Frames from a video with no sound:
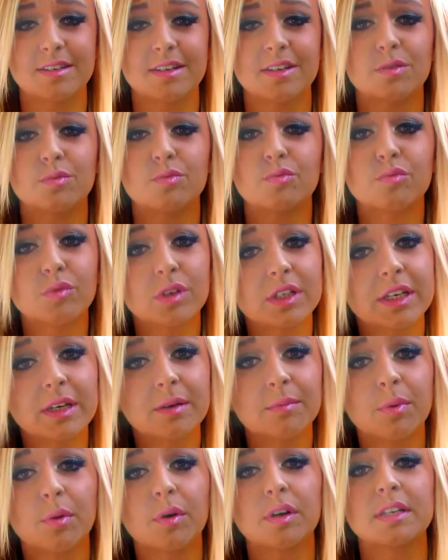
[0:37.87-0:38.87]
and it's really
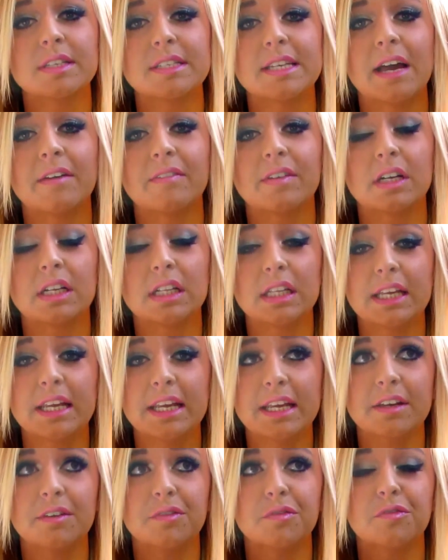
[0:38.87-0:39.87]
important to have a
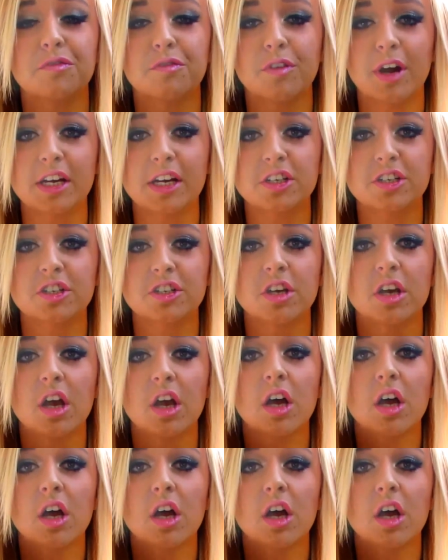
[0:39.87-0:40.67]
clean and fresh